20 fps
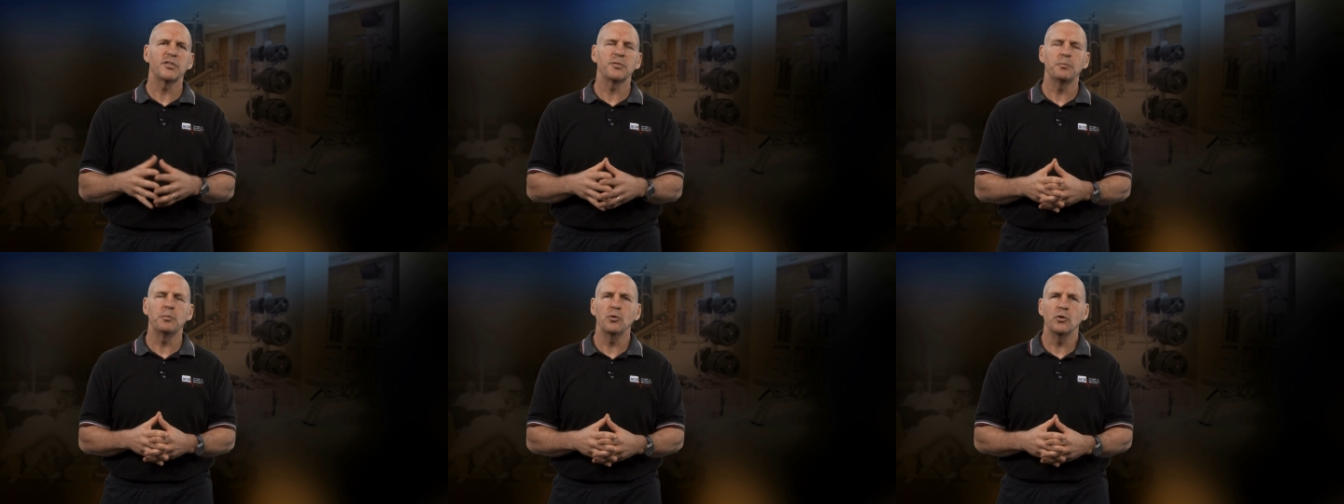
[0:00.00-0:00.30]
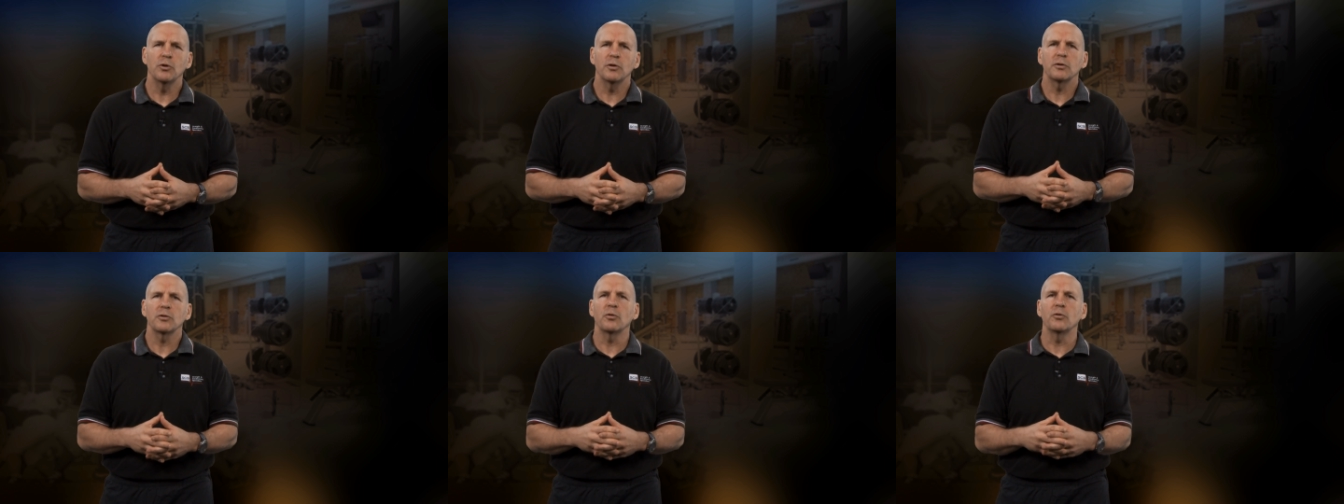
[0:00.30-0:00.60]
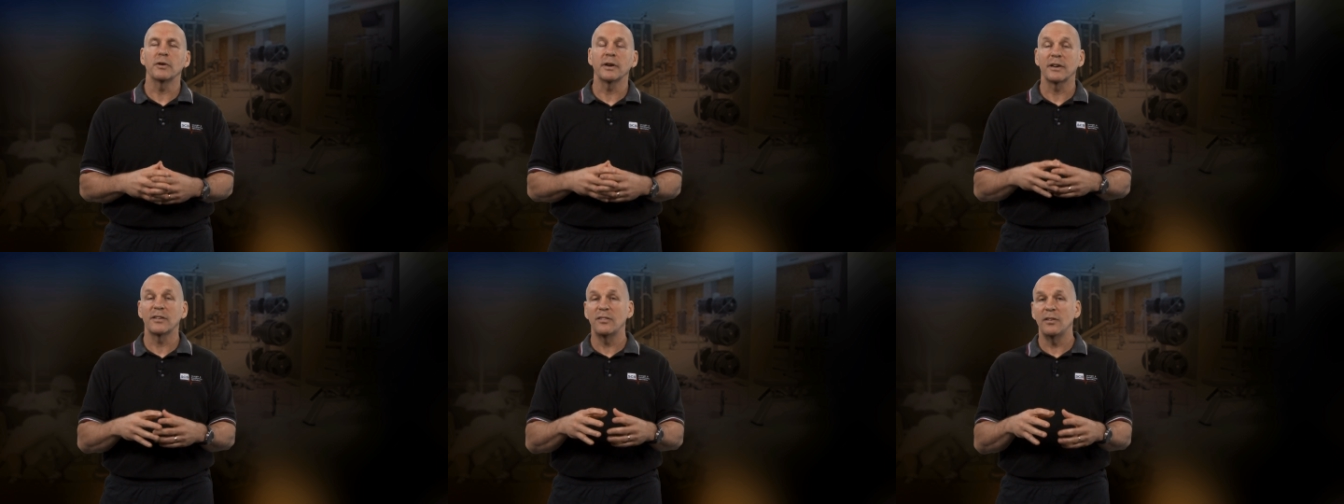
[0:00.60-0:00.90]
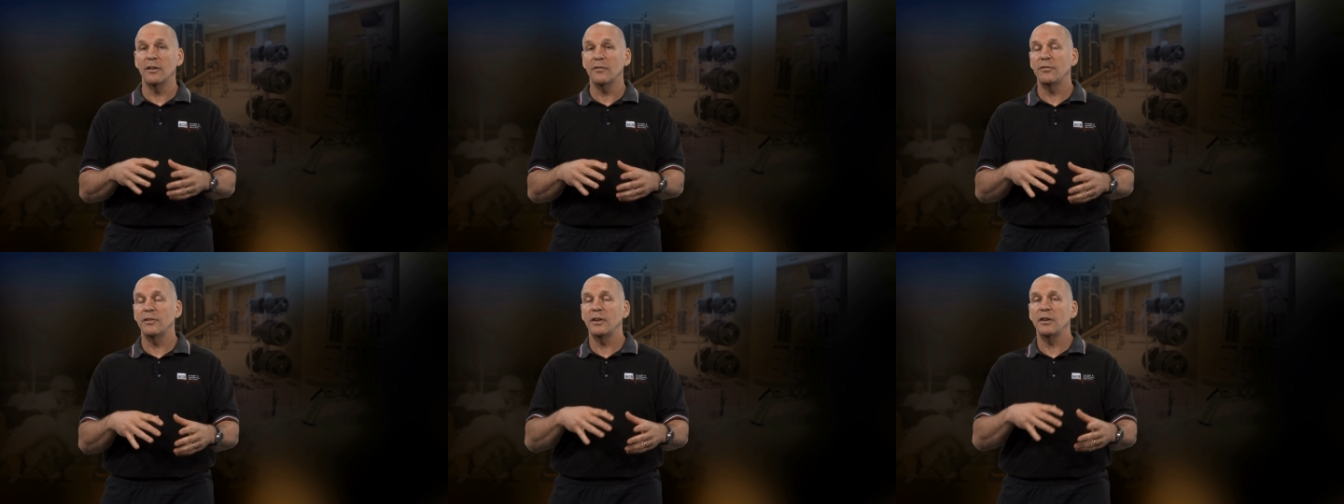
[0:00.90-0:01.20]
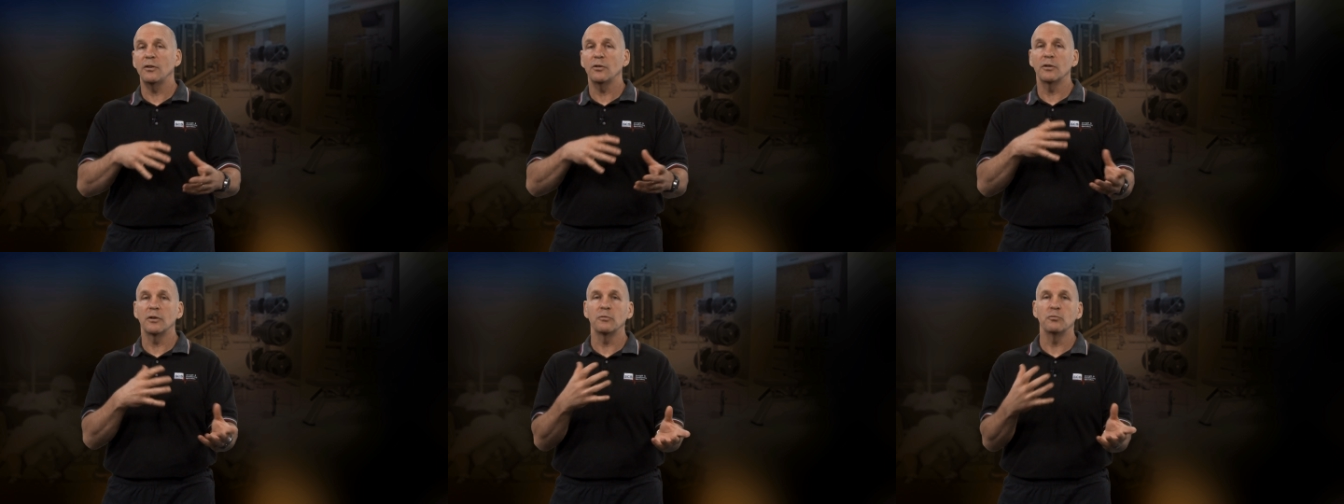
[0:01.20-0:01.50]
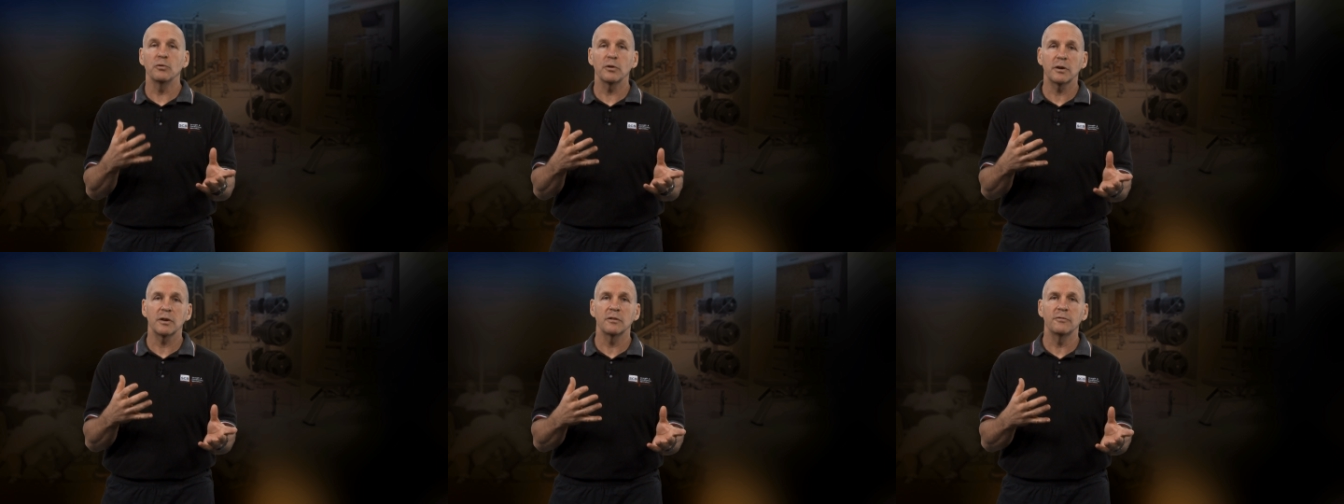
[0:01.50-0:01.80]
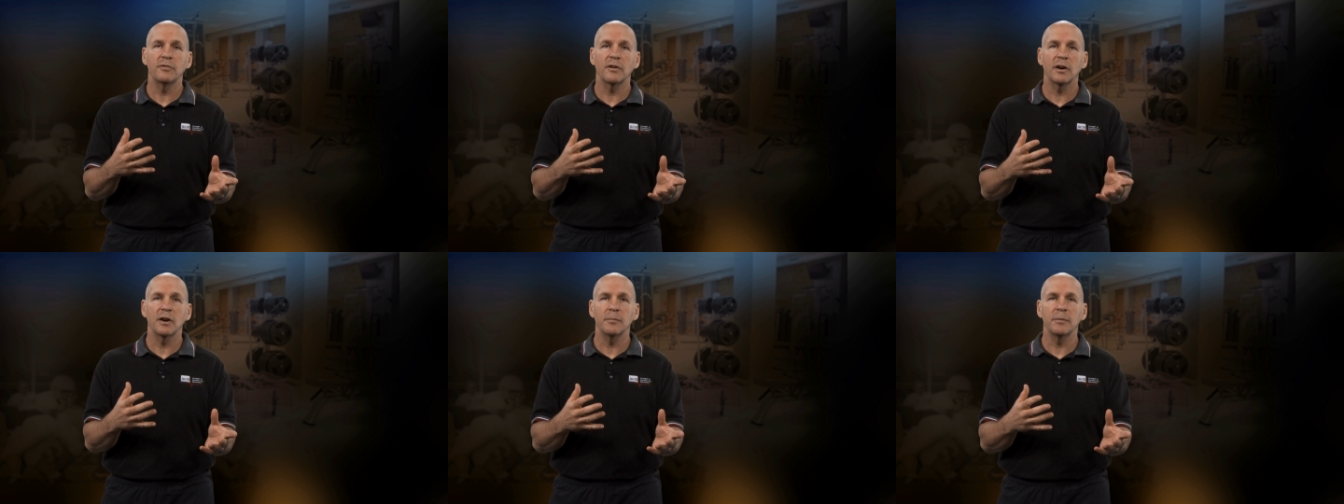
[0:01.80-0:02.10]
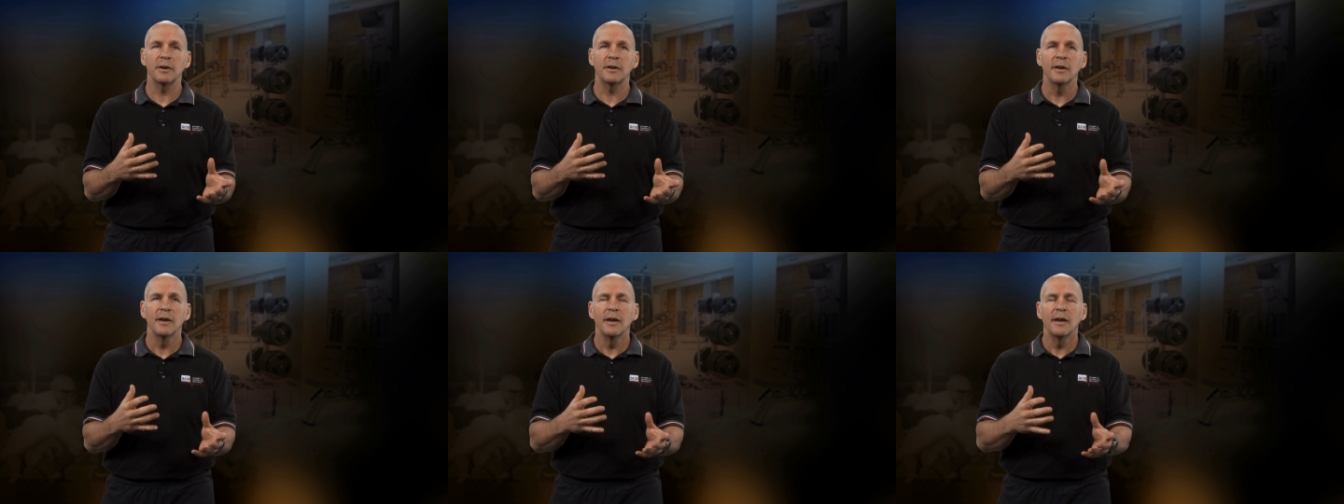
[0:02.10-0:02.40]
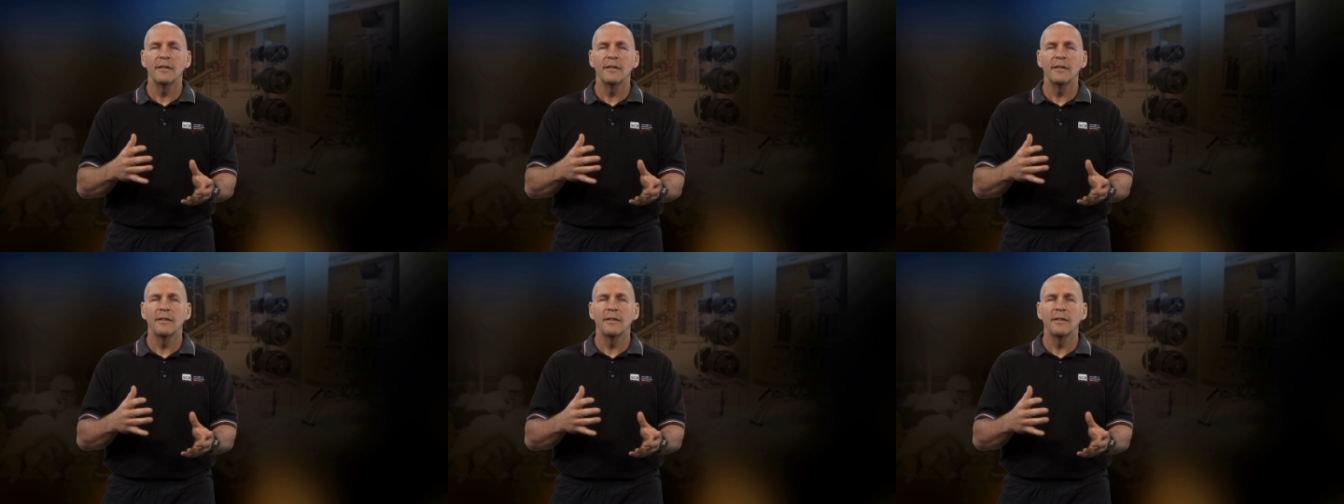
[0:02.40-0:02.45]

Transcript: sport or an activity or in a work environment